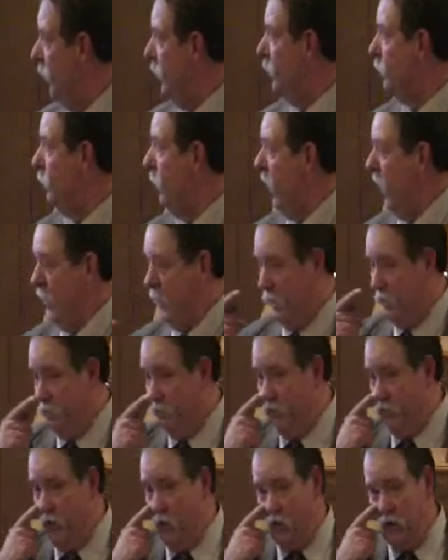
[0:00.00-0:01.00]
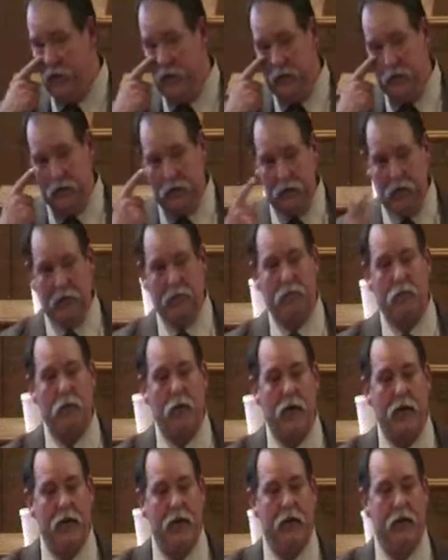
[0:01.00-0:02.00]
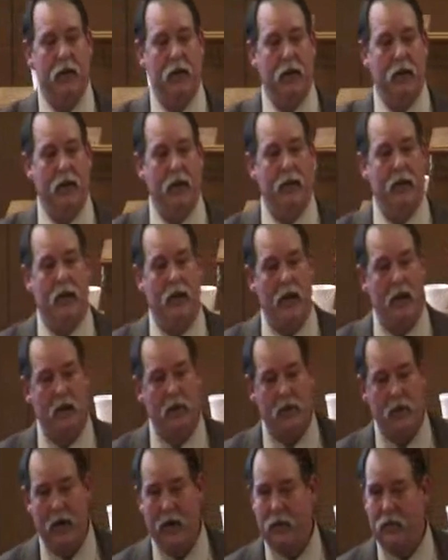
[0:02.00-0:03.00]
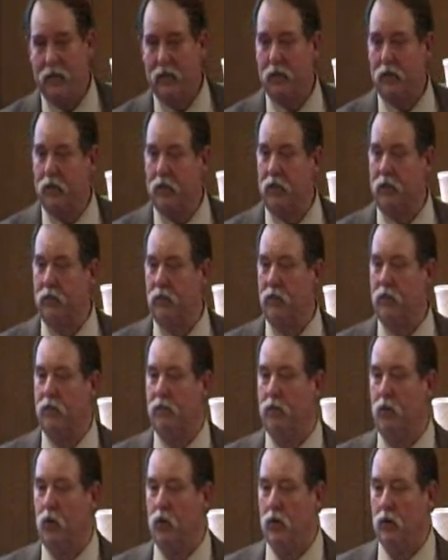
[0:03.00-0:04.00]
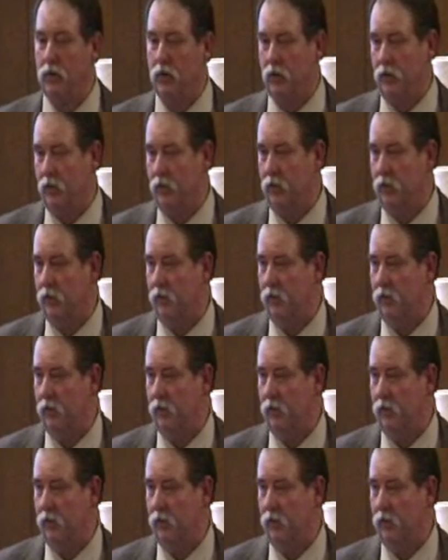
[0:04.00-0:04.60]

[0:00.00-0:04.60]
this man, even though he's separated and contracted a civil divorce.